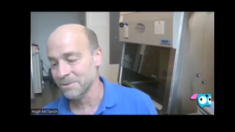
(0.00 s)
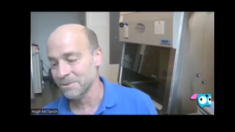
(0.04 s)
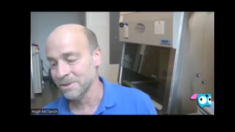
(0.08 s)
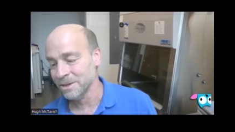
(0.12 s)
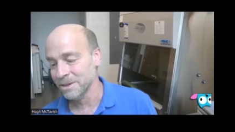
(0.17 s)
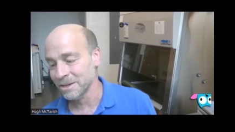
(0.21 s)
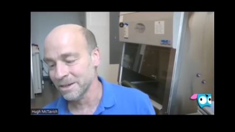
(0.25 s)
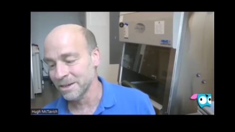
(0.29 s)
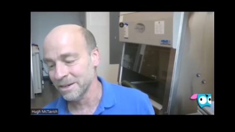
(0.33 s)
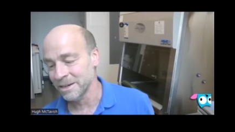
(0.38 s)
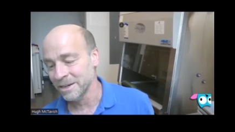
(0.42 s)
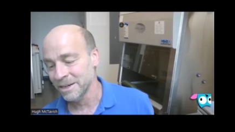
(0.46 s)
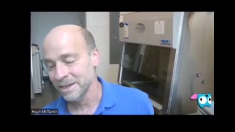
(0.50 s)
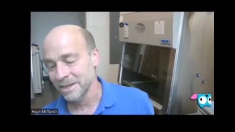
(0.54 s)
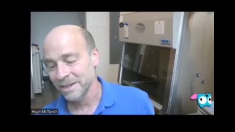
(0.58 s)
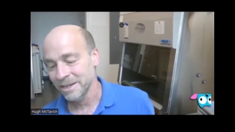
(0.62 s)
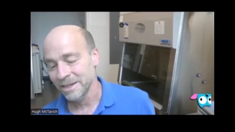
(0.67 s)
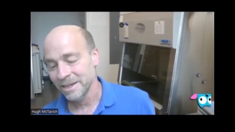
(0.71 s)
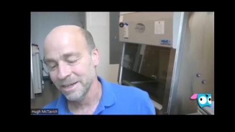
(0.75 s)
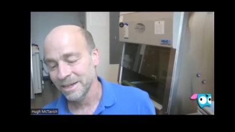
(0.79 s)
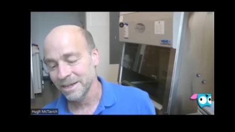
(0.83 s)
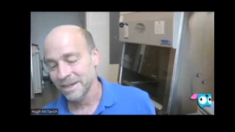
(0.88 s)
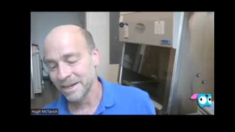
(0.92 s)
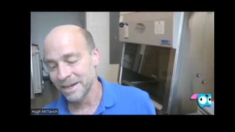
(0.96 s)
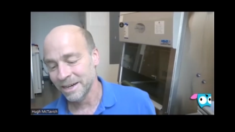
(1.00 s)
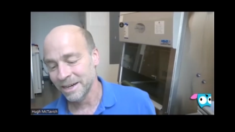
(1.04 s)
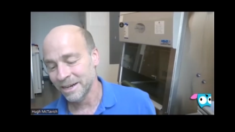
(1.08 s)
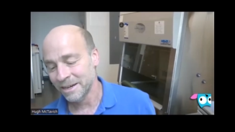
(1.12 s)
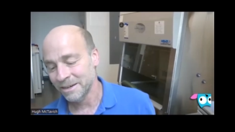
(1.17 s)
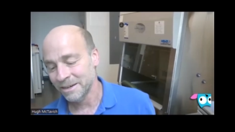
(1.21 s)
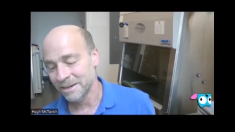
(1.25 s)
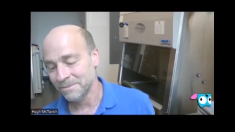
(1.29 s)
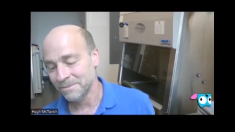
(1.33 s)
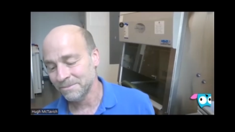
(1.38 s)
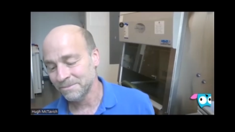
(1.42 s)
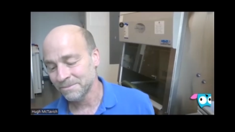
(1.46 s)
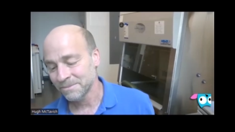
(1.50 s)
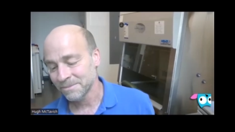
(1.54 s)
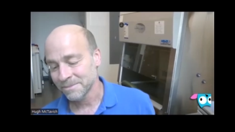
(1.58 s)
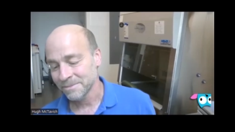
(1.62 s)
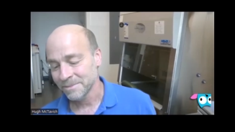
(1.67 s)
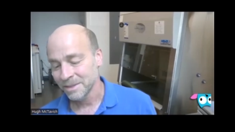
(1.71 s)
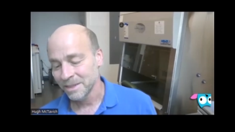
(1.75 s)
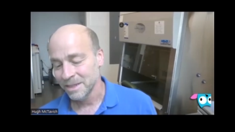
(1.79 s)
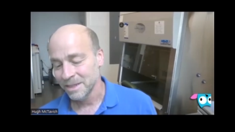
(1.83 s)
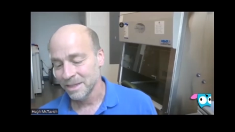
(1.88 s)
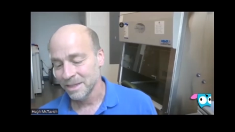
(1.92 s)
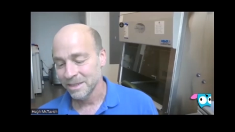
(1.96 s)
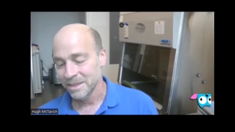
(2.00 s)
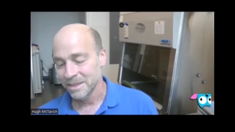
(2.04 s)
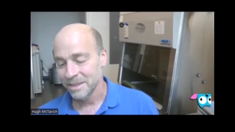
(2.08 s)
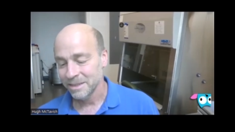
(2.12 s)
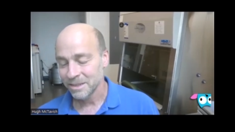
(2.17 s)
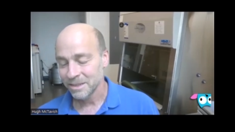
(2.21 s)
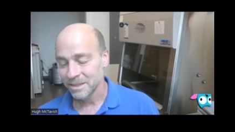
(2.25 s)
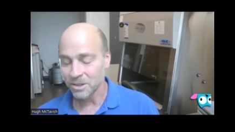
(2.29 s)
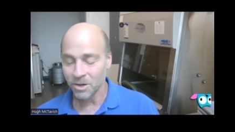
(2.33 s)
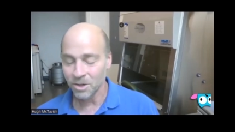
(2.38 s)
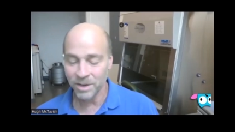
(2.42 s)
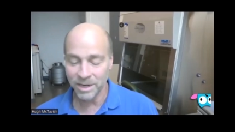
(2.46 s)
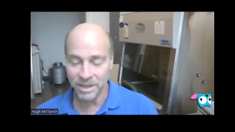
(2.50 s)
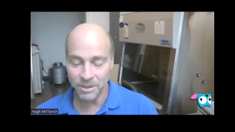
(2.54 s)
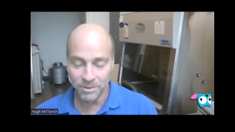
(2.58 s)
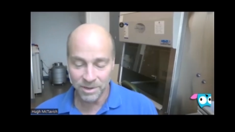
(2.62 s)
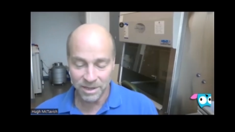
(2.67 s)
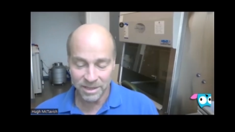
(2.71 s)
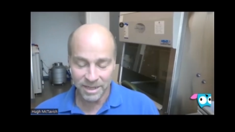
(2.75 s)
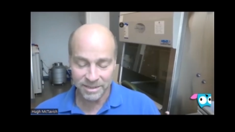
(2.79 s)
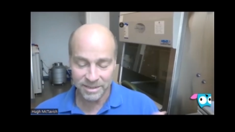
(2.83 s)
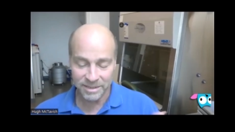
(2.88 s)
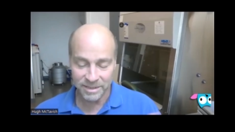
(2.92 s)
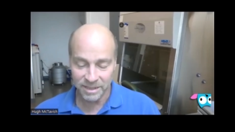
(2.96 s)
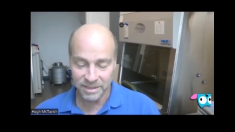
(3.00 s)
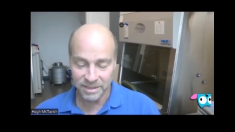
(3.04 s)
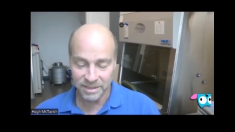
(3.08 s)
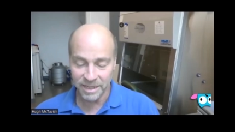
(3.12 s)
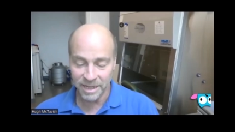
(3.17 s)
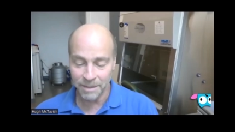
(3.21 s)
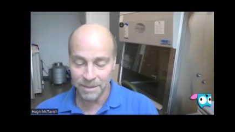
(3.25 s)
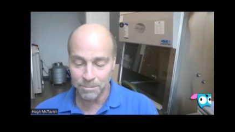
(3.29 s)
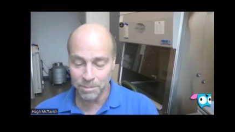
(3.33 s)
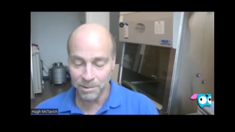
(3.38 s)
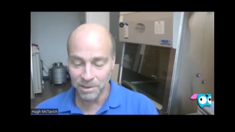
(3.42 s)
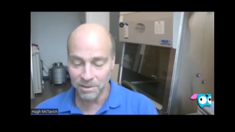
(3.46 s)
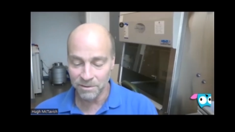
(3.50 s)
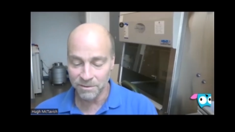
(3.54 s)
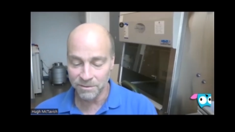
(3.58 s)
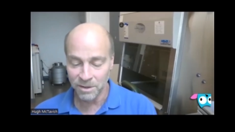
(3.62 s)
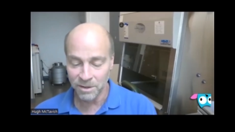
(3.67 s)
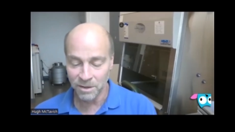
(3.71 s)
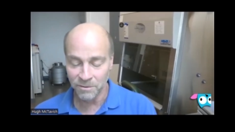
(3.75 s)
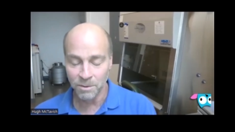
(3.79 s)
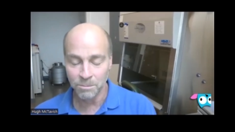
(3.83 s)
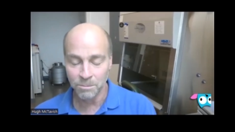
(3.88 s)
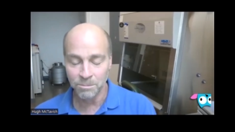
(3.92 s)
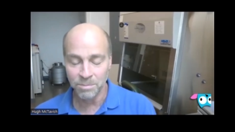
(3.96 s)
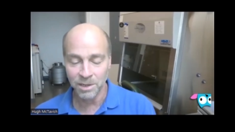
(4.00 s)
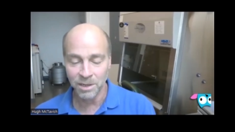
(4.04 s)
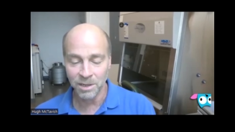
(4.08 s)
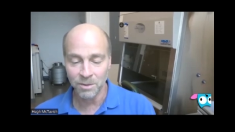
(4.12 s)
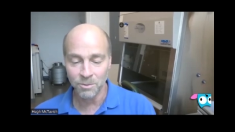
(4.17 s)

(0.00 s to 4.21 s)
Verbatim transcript: worker. Yeah. Um, so anyway, that's an example of, of a bill. Now,